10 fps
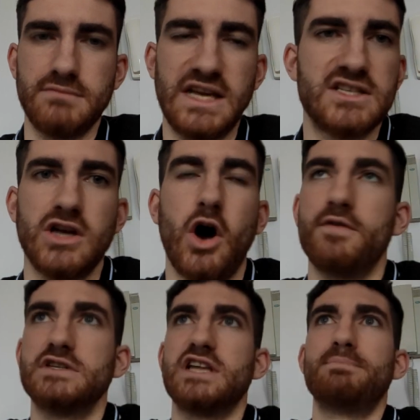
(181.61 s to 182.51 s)
It's
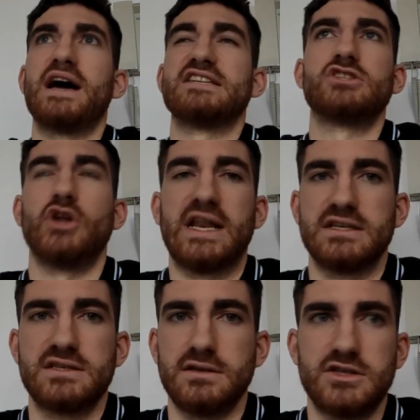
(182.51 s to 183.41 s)
obviously by
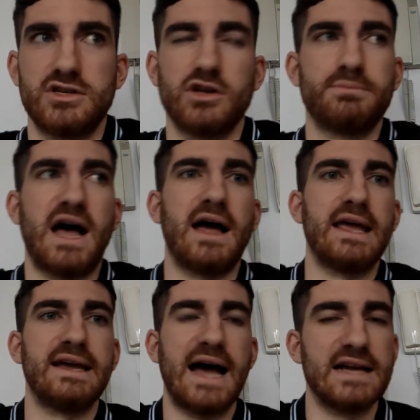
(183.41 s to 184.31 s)
students. It's not by
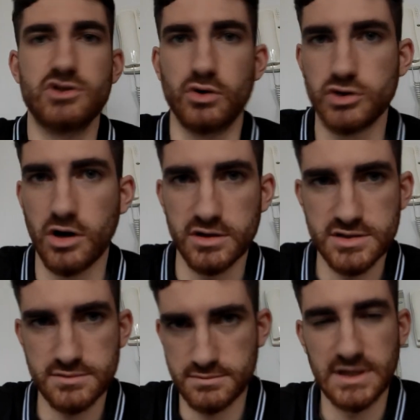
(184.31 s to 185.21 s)
cats or
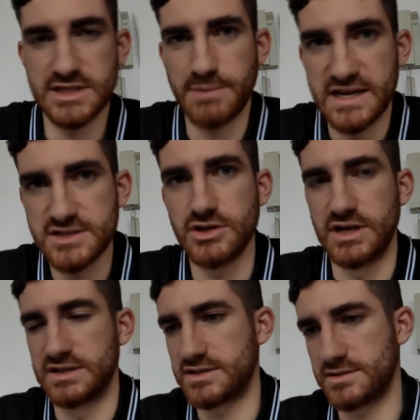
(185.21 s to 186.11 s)
dogs. It's by
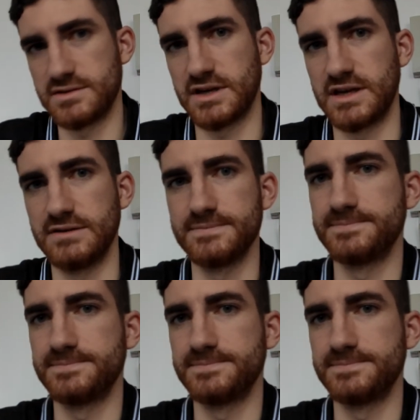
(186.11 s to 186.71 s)
students, okay?